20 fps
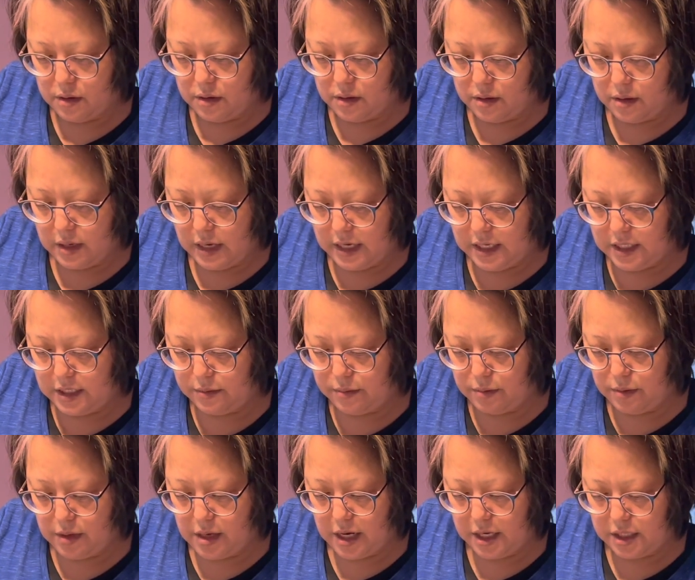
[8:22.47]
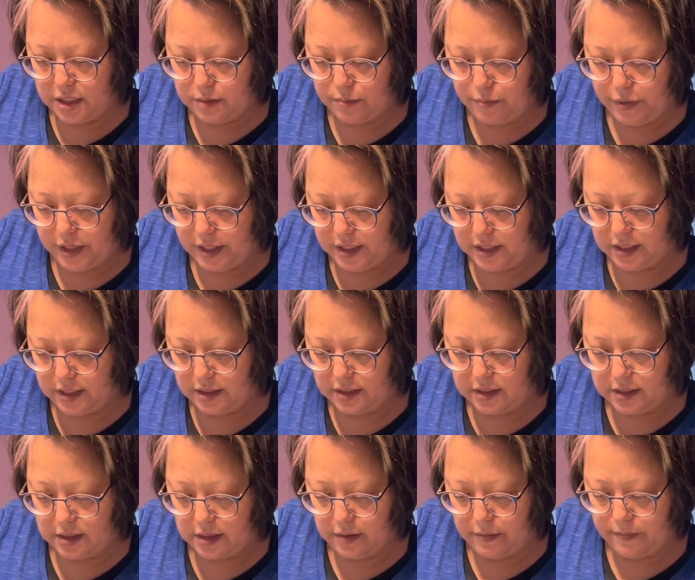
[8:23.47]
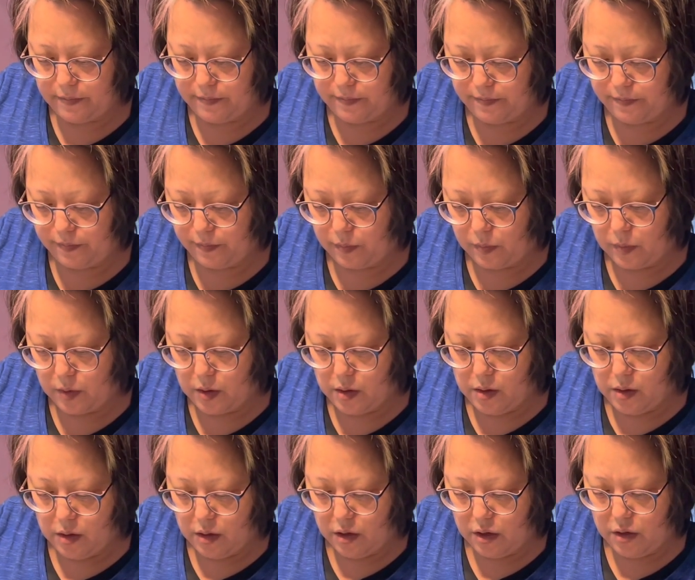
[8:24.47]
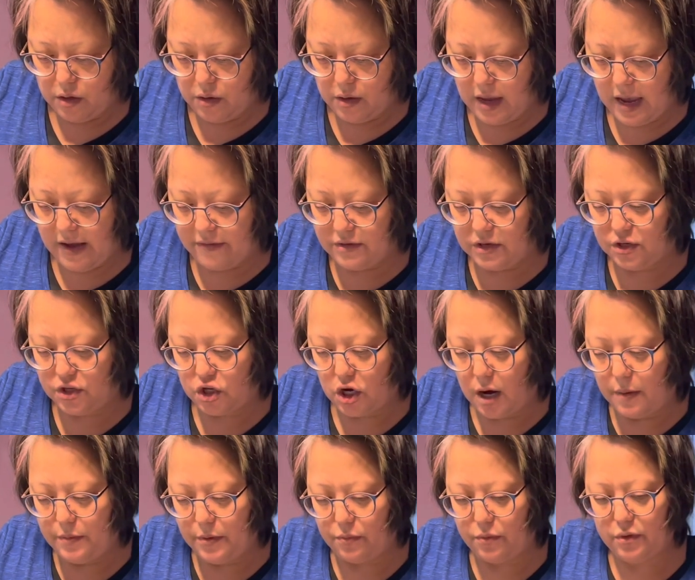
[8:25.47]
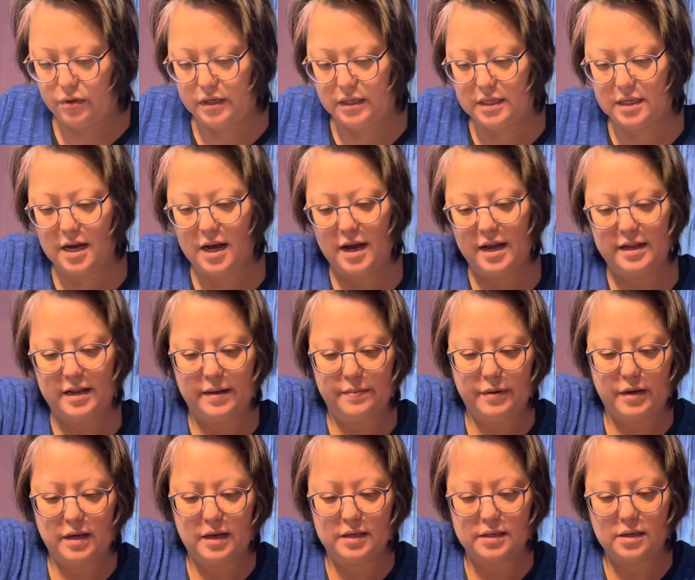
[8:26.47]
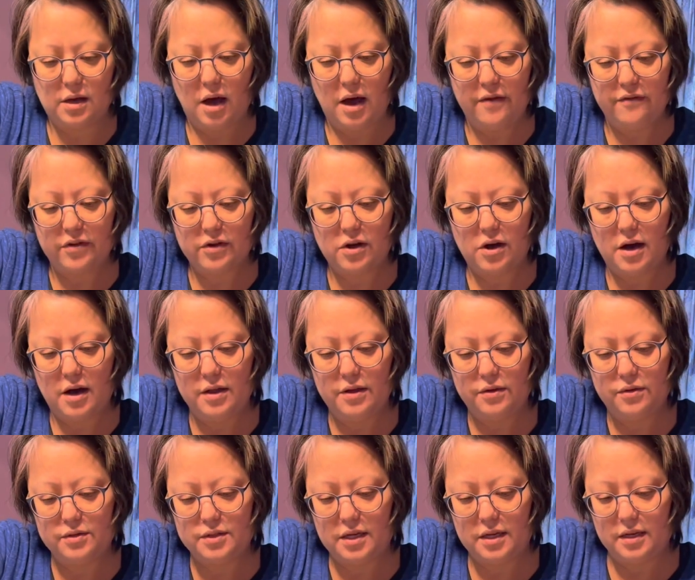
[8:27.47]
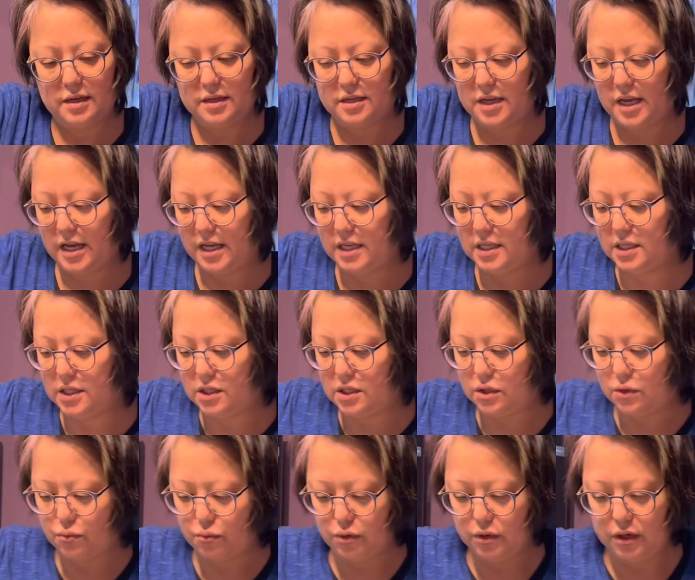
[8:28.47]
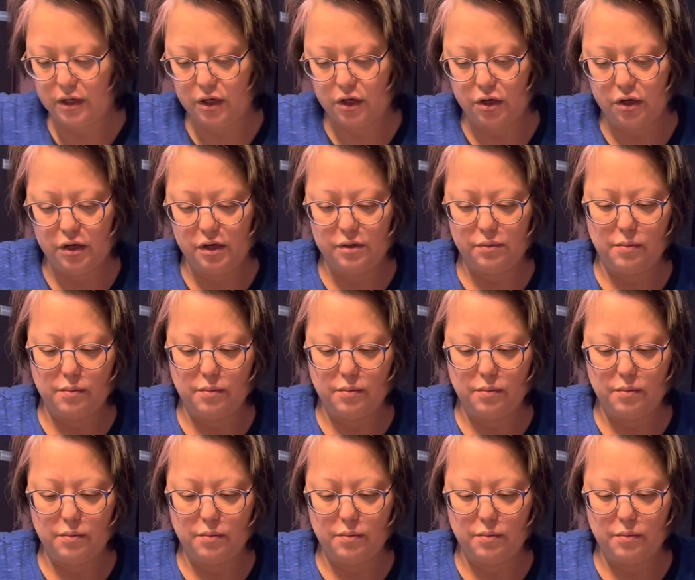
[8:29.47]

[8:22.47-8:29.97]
Nice pieces. You don't have to chop it really tiny because avocado tastes really good.